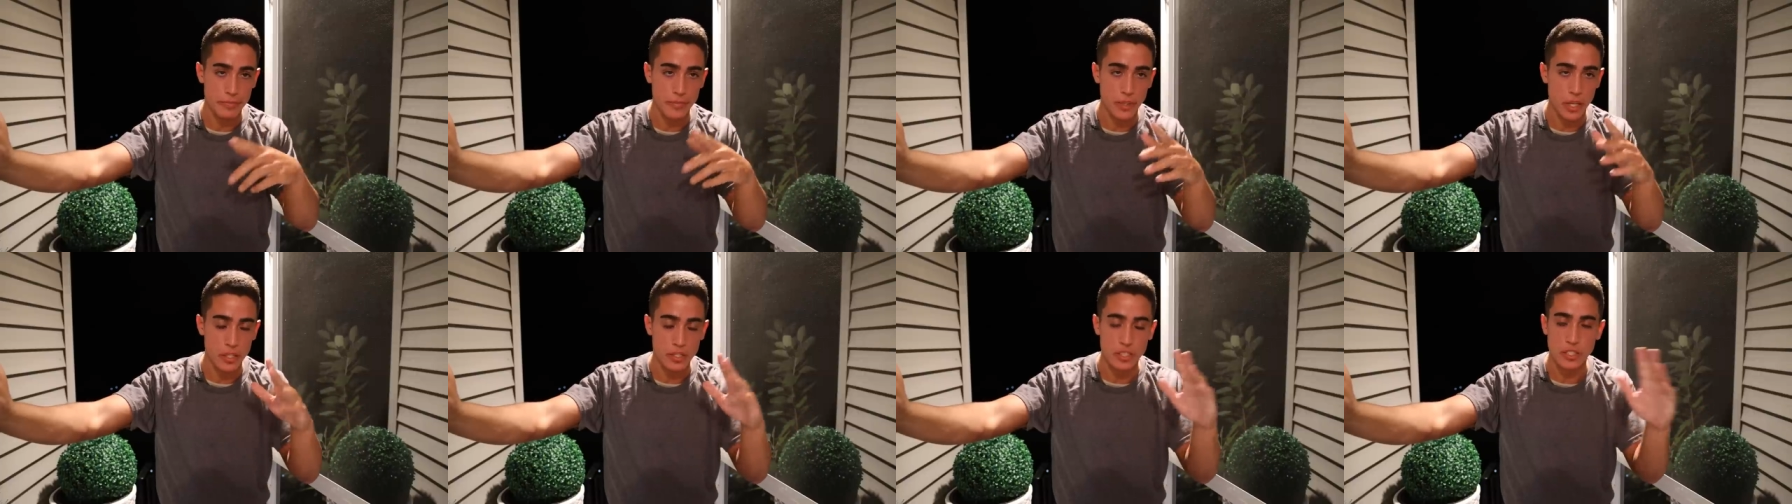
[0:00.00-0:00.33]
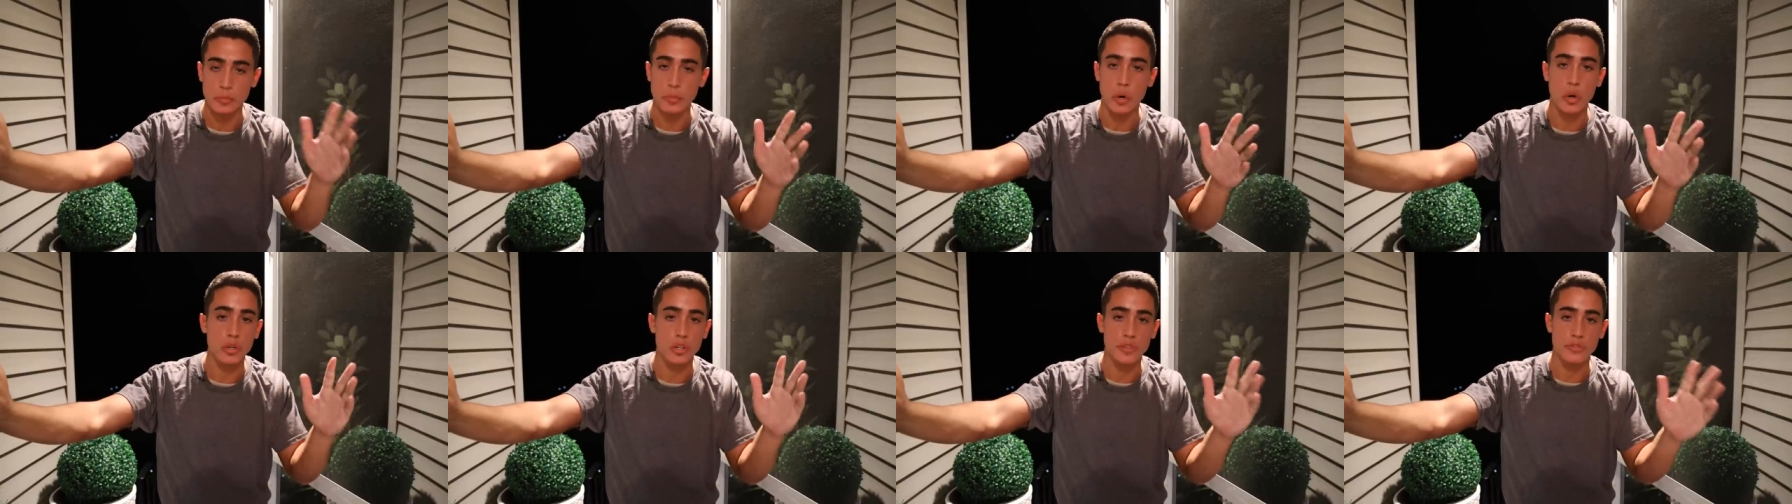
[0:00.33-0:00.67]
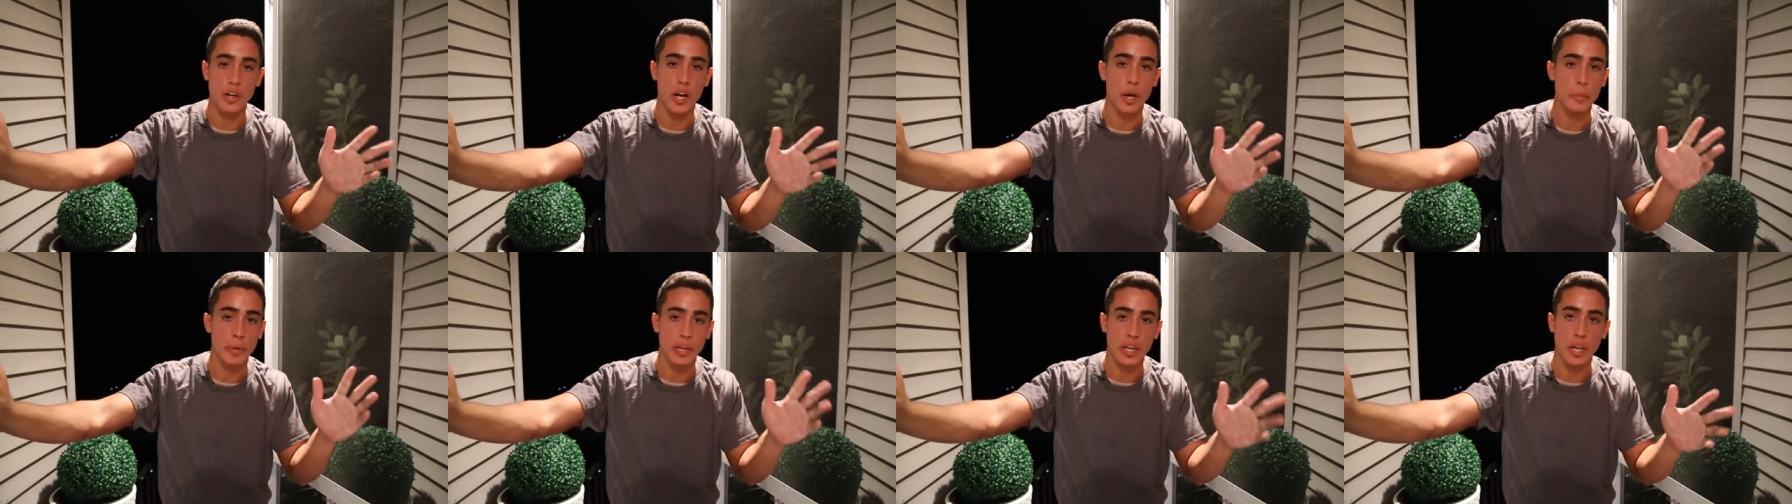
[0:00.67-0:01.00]
the Simone
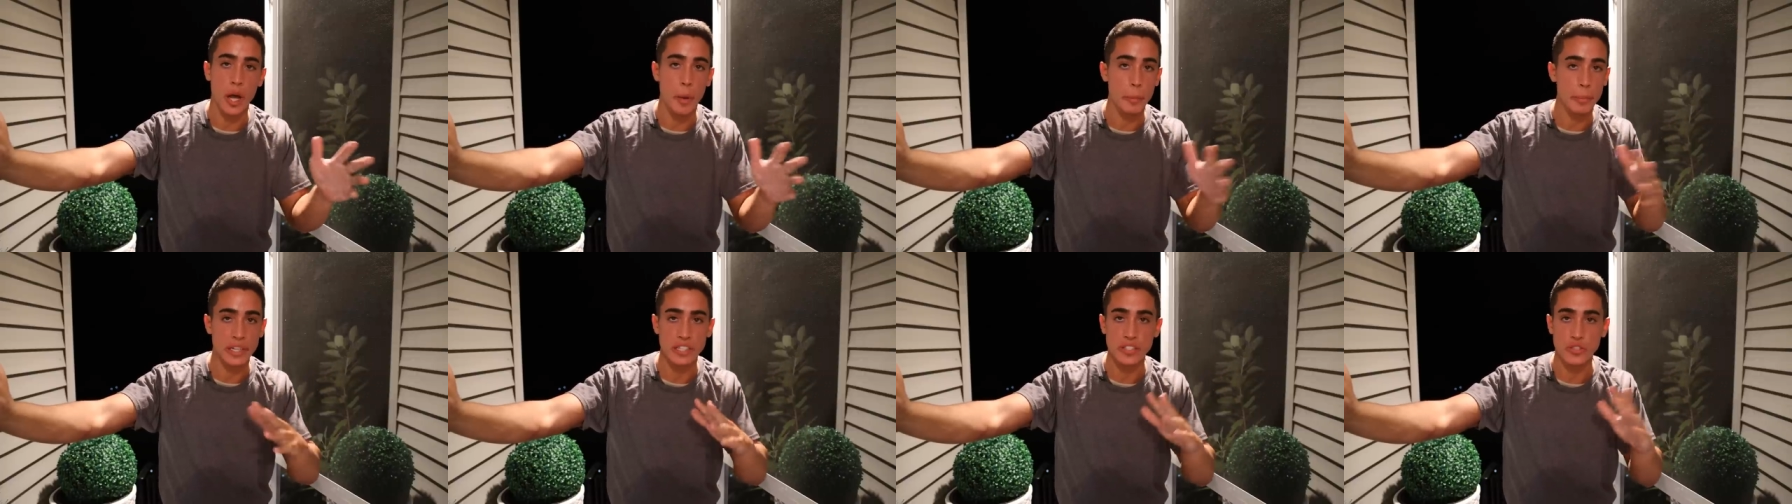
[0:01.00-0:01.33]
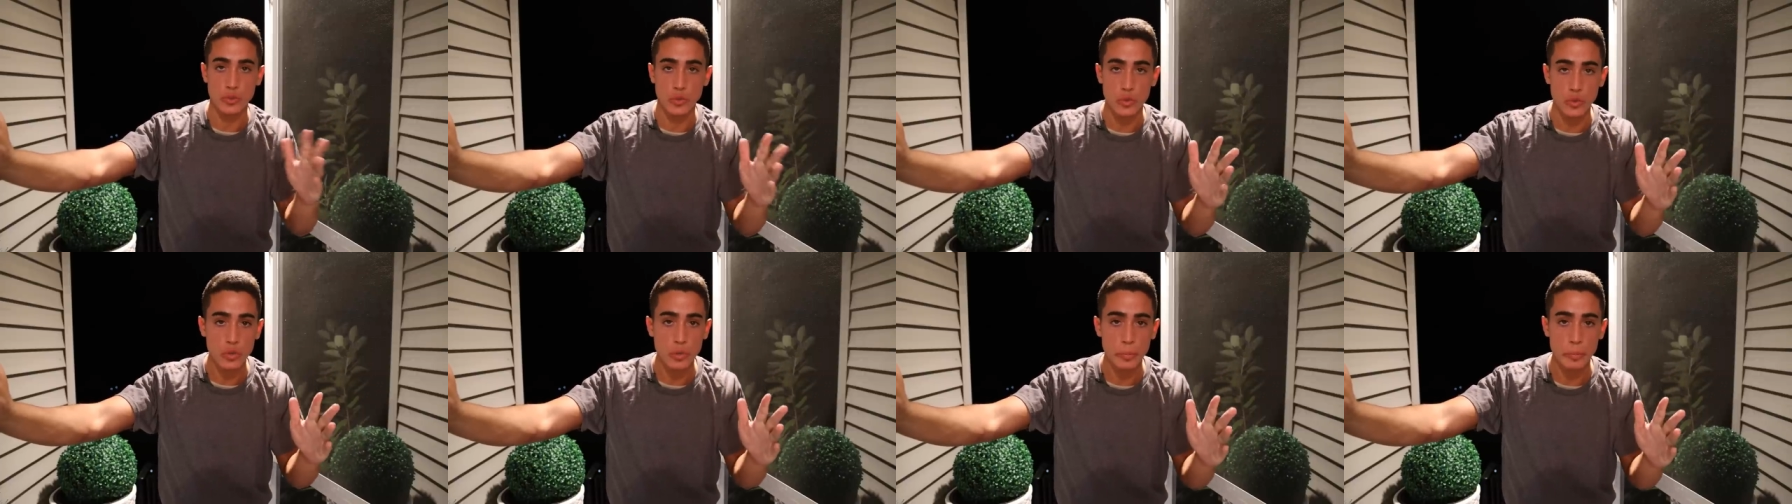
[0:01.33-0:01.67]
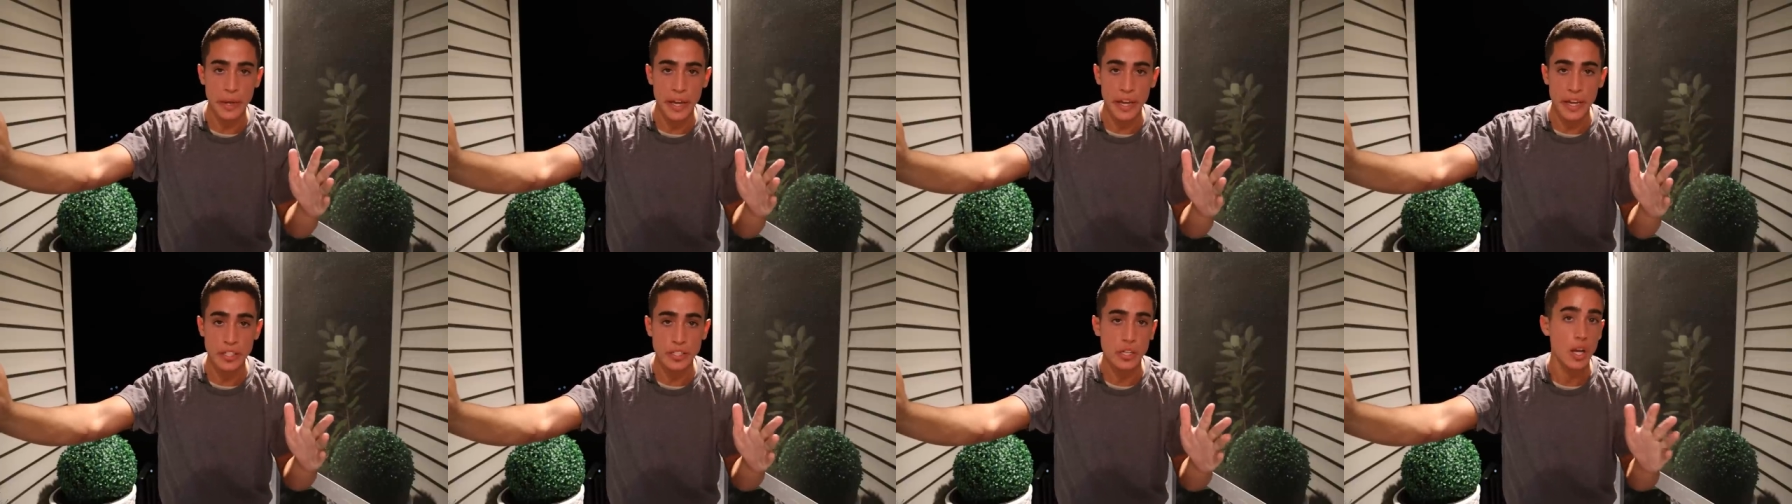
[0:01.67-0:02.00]
Development Company's Google
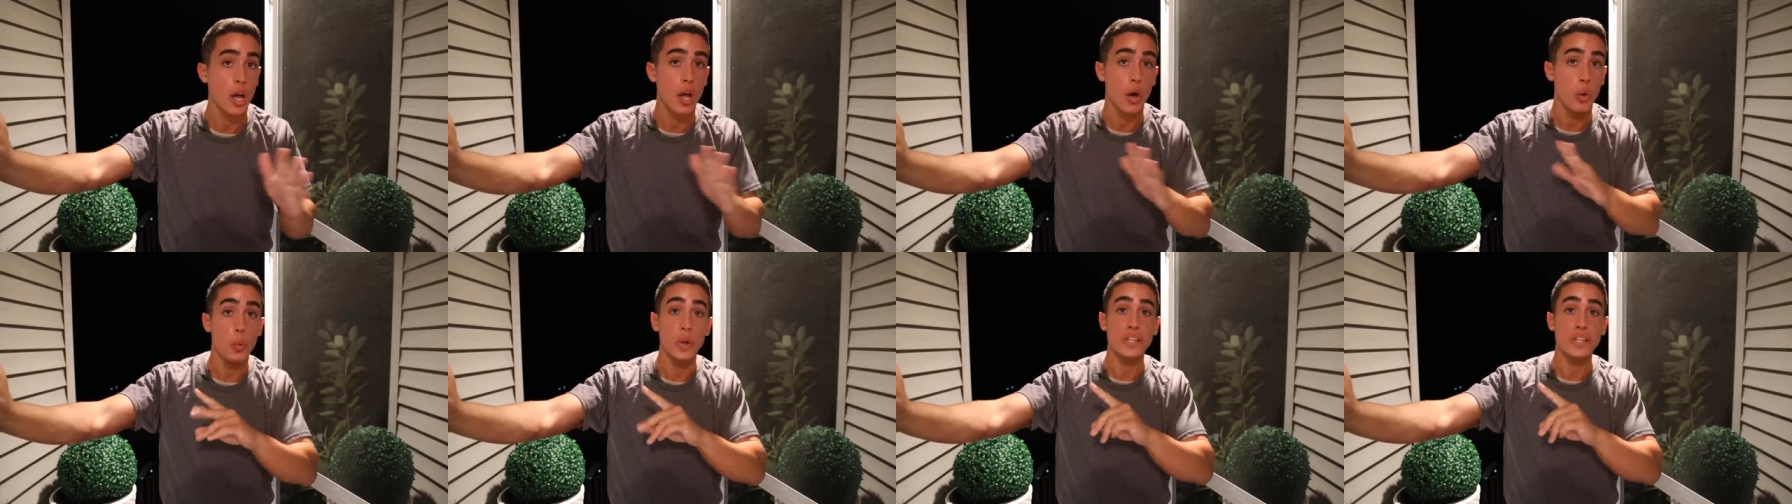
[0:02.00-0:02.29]
page,